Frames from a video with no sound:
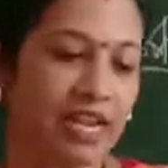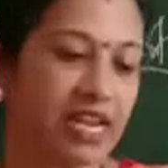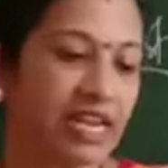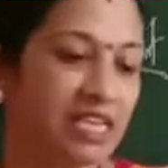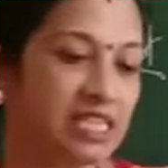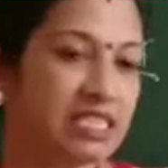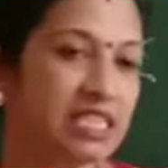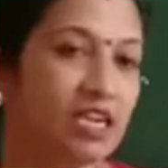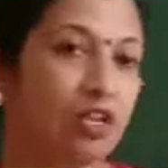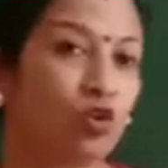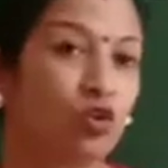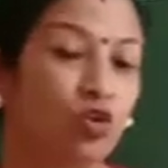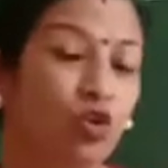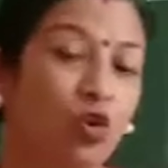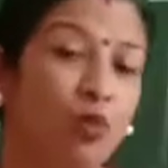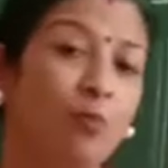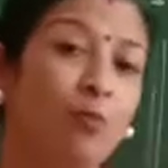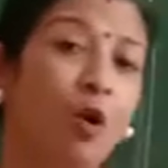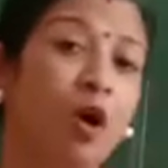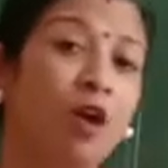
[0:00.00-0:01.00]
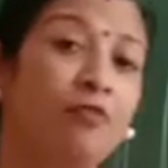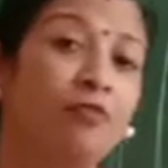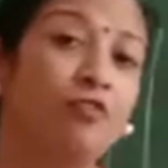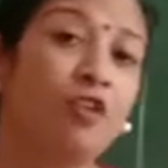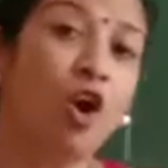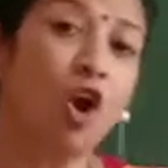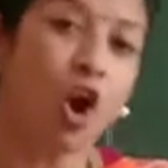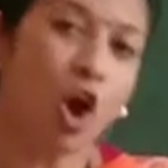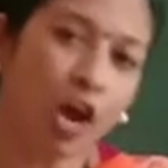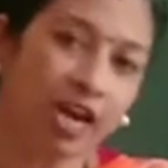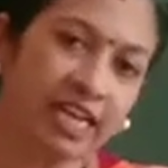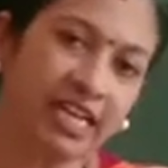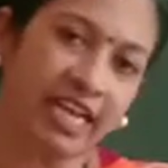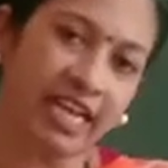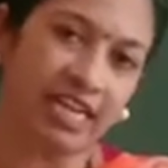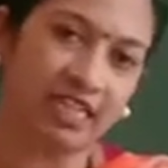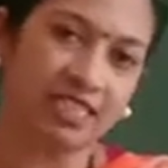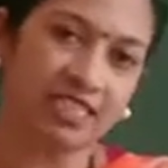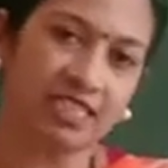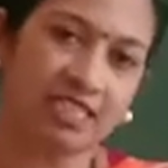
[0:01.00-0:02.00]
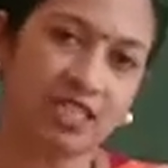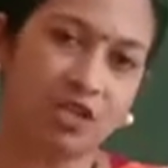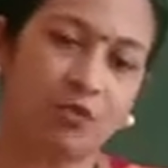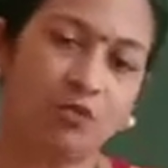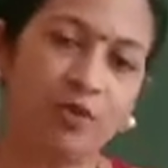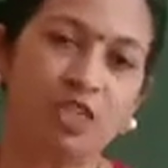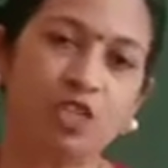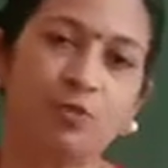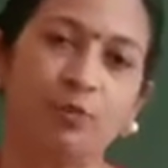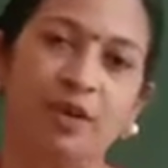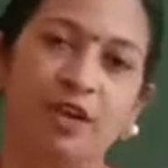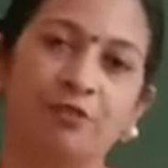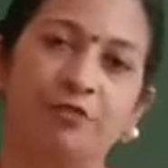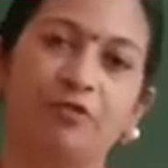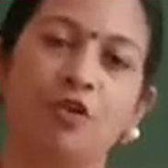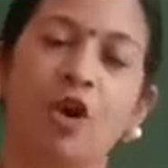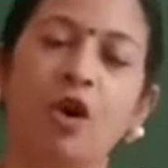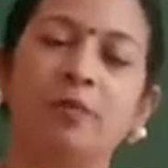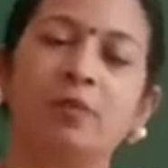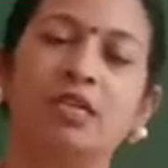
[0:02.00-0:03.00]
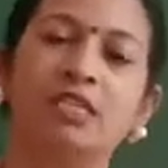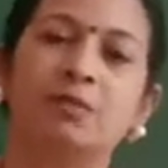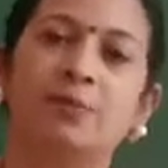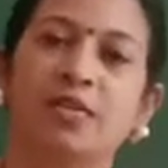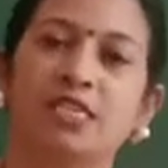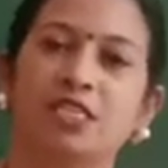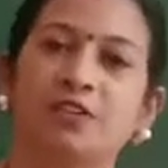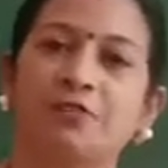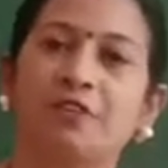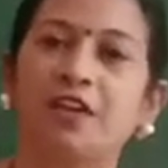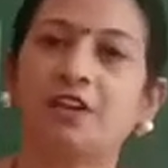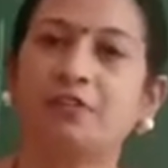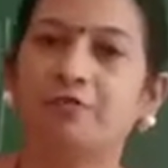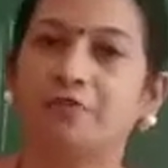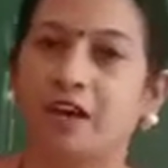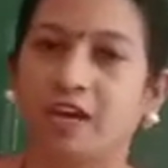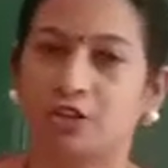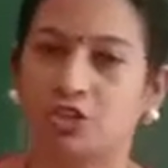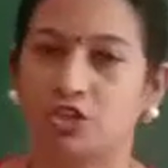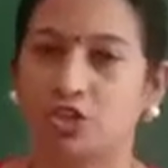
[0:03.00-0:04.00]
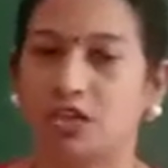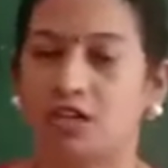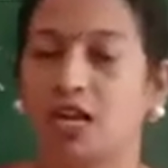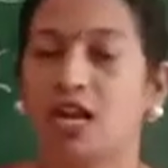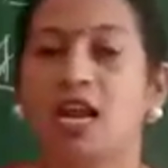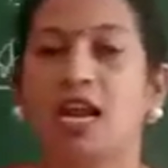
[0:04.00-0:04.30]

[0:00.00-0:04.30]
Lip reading: is a group of organs which perform a specific function.